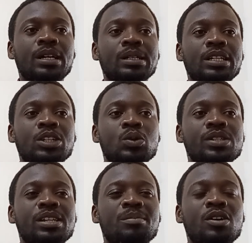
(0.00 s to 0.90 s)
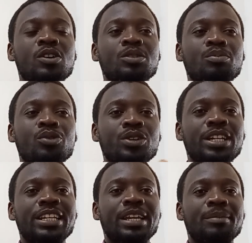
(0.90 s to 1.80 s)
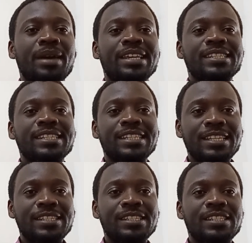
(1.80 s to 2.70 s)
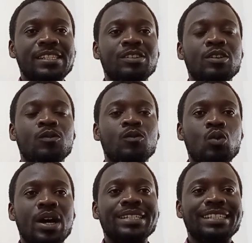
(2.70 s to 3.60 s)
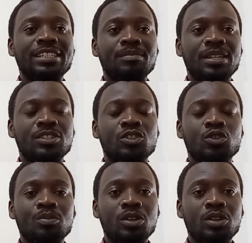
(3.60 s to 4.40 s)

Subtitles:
it was about broadening my sense of what it means to be